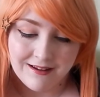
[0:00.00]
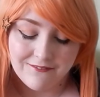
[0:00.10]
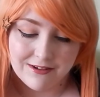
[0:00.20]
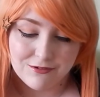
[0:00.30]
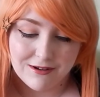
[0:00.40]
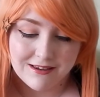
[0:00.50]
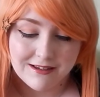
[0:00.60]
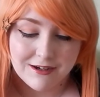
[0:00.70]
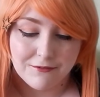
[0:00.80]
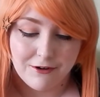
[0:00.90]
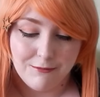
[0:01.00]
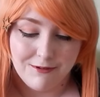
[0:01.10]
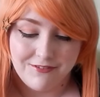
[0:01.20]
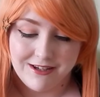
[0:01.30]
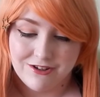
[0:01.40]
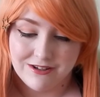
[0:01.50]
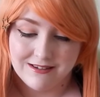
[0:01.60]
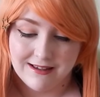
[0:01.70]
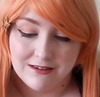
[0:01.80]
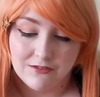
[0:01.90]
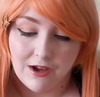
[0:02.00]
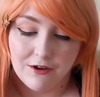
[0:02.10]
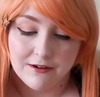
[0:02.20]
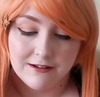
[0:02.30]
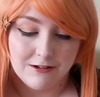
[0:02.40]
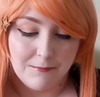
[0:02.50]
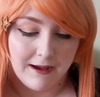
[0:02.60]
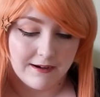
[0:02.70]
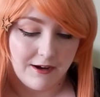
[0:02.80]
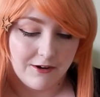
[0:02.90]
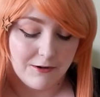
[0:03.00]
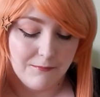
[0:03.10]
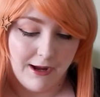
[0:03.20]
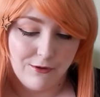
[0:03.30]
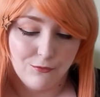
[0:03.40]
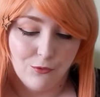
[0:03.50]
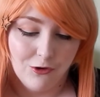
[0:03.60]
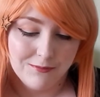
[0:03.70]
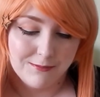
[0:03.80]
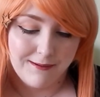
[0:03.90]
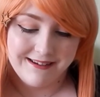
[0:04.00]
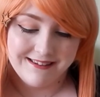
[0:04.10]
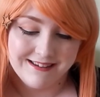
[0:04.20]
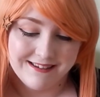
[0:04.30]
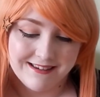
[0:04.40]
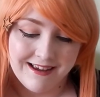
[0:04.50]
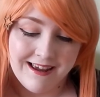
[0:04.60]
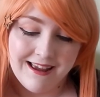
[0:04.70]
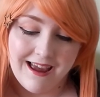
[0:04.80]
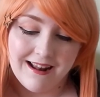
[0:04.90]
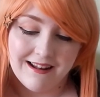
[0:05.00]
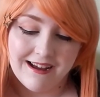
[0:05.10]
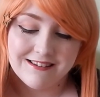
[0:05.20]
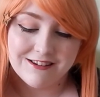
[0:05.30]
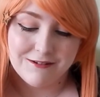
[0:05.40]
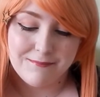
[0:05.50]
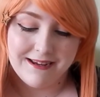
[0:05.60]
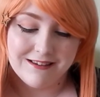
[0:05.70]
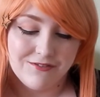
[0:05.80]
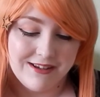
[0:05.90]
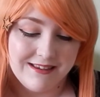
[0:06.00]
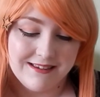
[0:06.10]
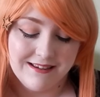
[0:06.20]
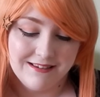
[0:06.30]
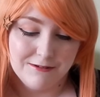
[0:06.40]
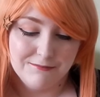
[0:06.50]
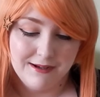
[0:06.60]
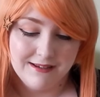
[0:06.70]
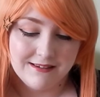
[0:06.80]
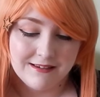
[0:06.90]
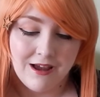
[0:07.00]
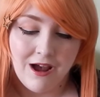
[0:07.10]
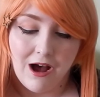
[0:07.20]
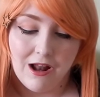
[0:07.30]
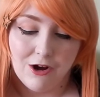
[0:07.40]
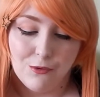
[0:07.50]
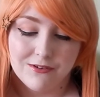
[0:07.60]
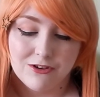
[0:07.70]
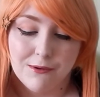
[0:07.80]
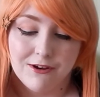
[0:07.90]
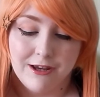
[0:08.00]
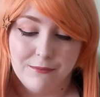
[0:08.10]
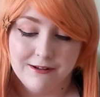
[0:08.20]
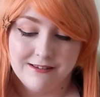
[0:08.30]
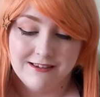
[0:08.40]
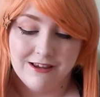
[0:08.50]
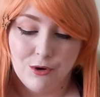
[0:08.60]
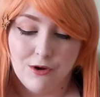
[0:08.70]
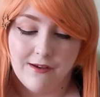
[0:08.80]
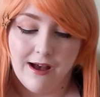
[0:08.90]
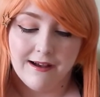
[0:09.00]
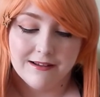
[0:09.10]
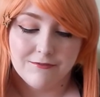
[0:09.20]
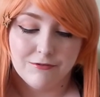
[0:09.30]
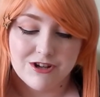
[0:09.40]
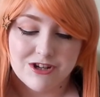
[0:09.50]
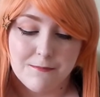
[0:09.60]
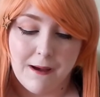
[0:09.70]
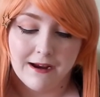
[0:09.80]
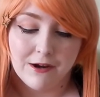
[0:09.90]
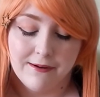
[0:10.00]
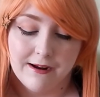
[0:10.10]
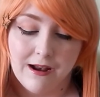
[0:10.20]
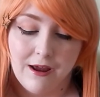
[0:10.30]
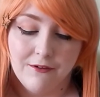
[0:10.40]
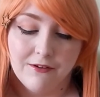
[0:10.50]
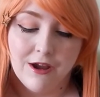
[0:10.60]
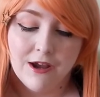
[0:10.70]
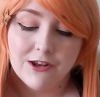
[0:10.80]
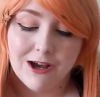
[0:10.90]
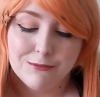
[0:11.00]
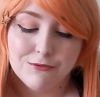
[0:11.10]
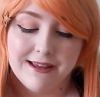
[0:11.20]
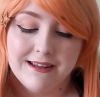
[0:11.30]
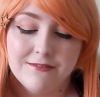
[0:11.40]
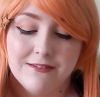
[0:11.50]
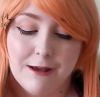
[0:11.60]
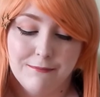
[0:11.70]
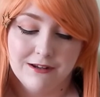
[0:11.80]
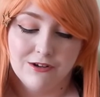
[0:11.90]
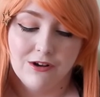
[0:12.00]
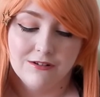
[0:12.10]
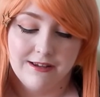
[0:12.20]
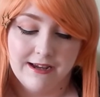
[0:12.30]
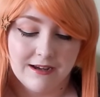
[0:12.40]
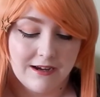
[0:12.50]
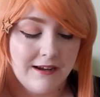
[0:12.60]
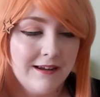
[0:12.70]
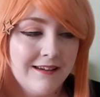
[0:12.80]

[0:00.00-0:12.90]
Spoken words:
This rustic aroma features scents of oak and tobacco combined with warm spices. It lies on the base of incense and musk, along with smoky woods, with a heart of rich tobacco and clove, topped with a hint of lemon and cognac.